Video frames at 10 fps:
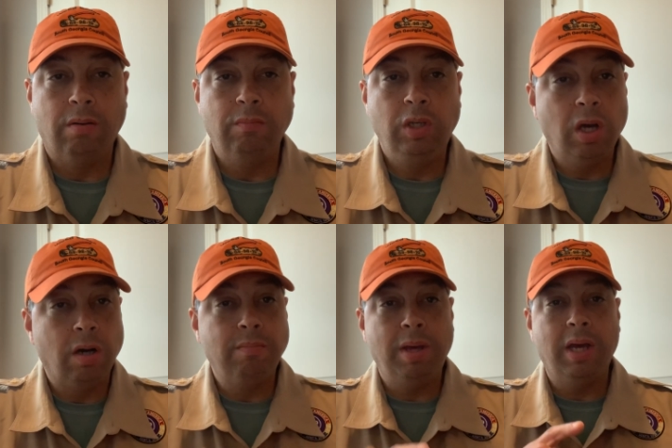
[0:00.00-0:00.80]

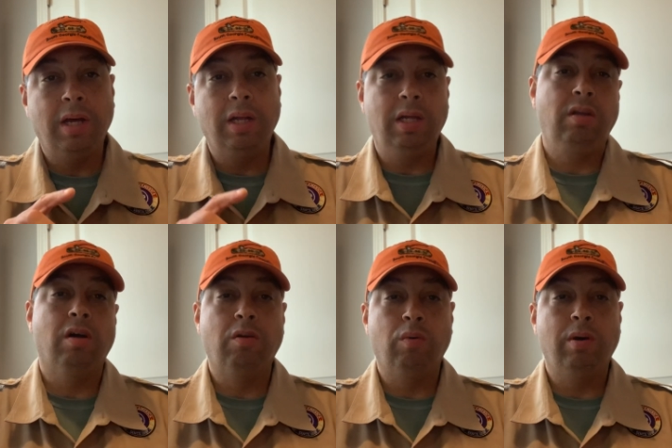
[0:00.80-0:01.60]
young men and
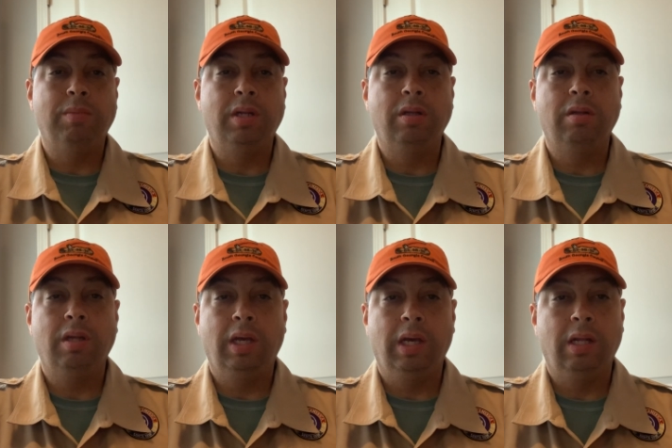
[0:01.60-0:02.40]
young women
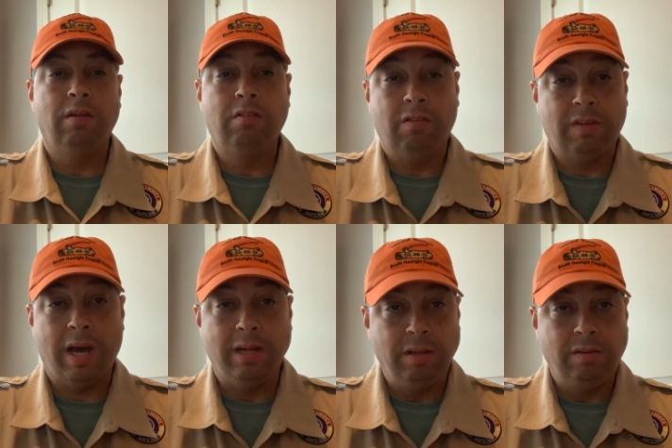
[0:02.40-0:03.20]
in
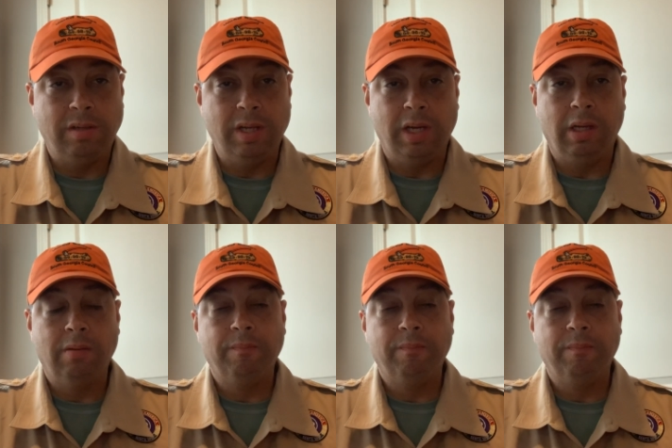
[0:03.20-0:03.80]
society today?